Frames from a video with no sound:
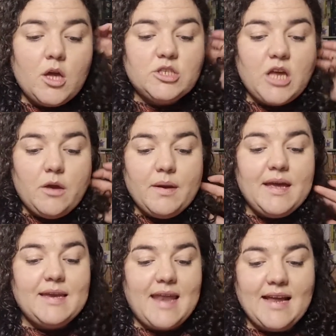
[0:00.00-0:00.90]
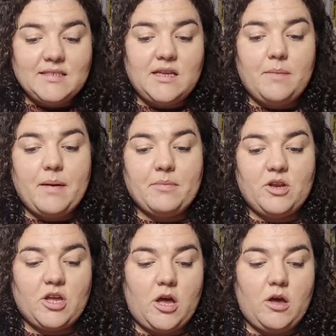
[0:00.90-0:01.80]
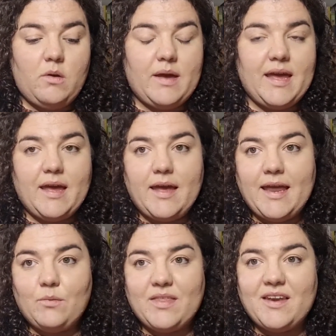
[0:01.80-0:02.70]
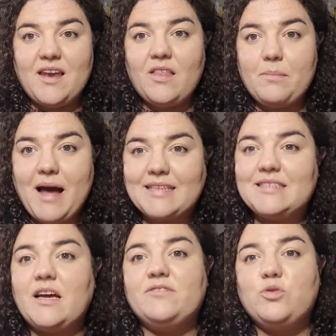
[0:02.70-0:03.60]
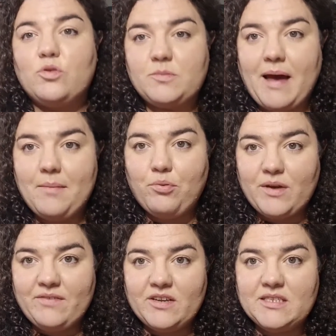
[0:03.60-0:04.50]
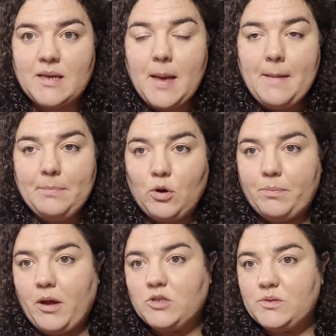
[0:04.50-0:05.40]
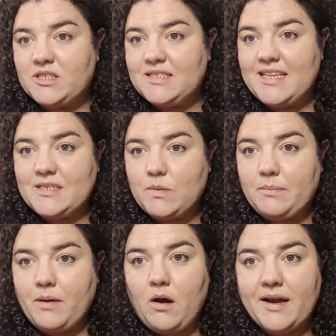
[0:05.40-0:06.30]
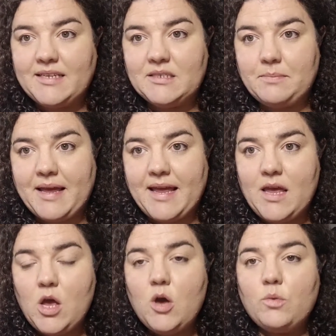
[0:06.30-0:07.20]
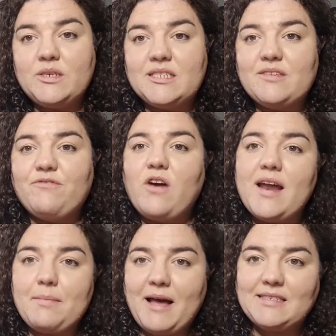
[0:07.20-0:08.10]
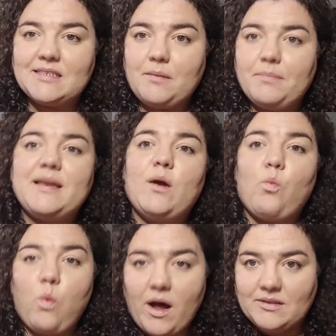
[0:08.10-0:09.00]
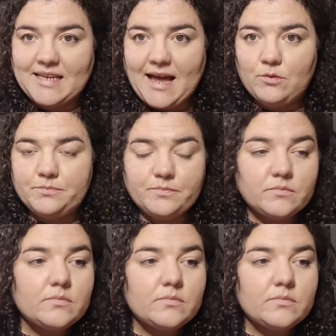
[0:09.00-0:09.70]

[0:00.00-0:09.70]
So next up, I'm going to go in with another pattern that I've talked about in previous blog posts, which is this one behind me, which is the Friday Pattern Company Wilder Gown.